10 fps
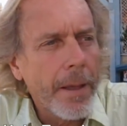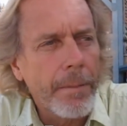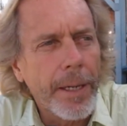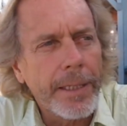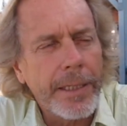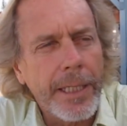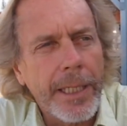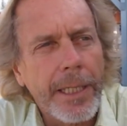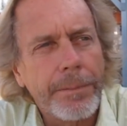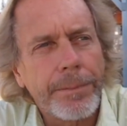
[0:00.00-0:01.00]
but
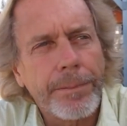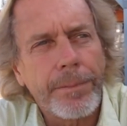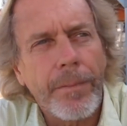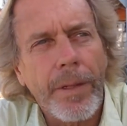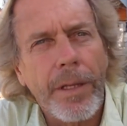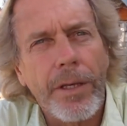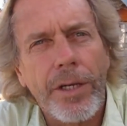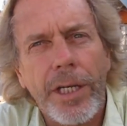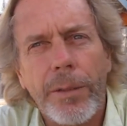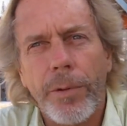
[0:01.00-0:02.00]
you
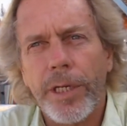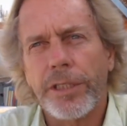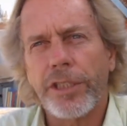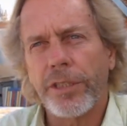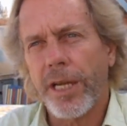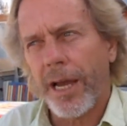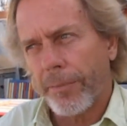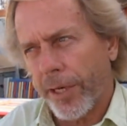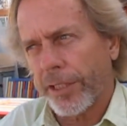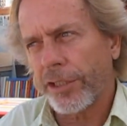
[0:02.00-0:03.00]
need to
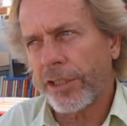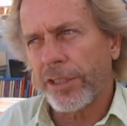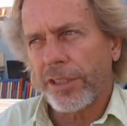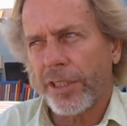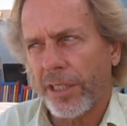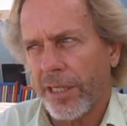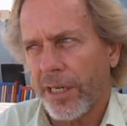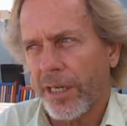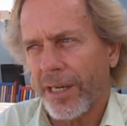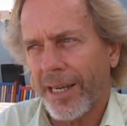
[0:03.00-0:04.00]
bring shirts that
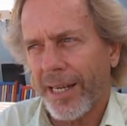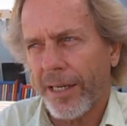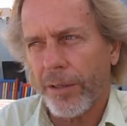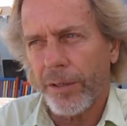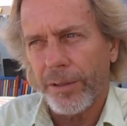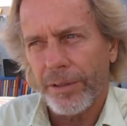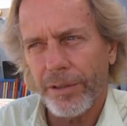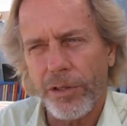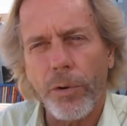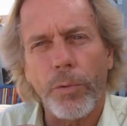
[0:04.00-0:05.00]
are like
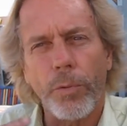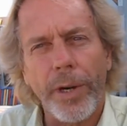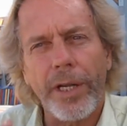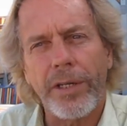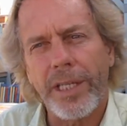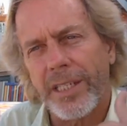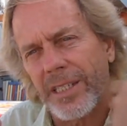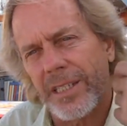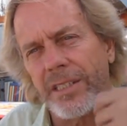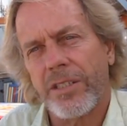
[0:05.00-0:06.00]
don't wrinkle
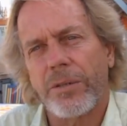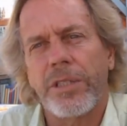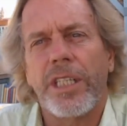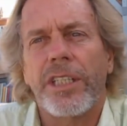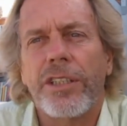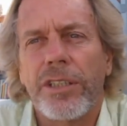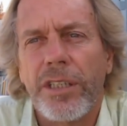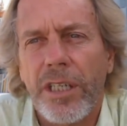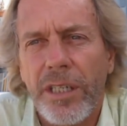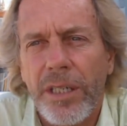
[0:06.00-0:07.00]
easily. So t-shirts
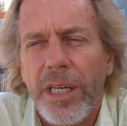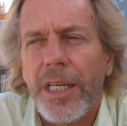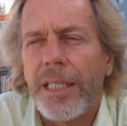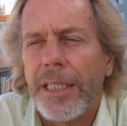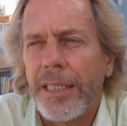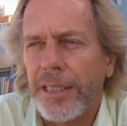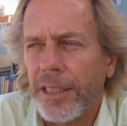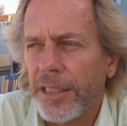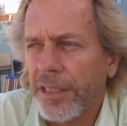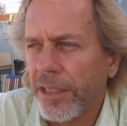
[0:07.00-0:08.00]
are
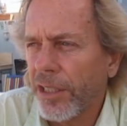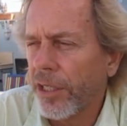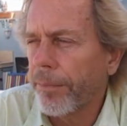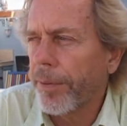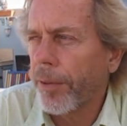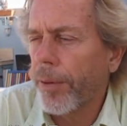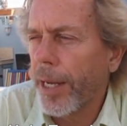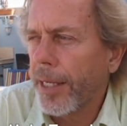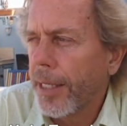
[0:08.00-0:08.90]
easiest in Europe in a way.